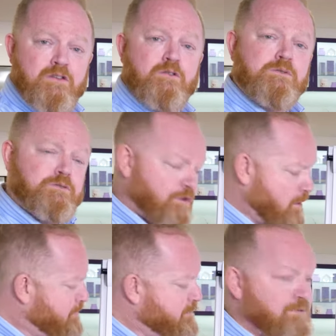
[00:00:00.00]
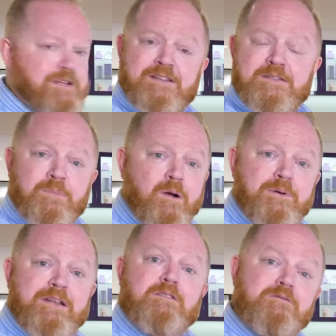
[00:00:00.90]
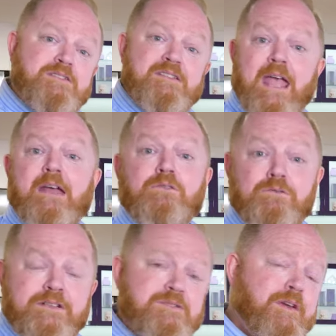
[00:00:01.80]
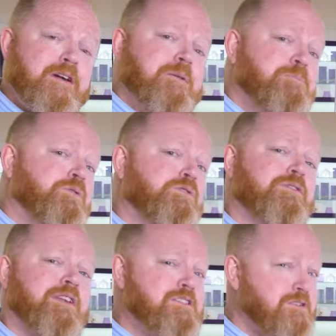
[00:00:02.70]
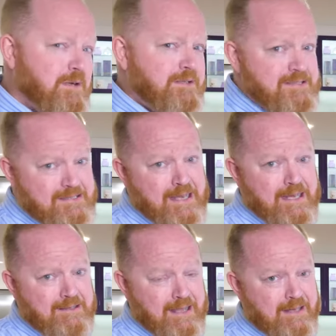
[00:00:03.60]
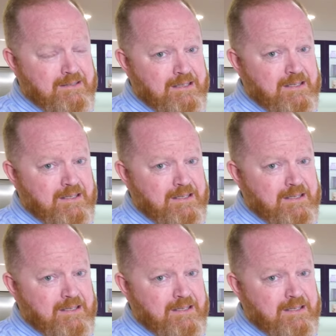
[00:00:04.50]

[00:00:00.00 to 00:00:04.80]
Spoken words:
You will not be putting this property at risk at all. It's very important that you understand that.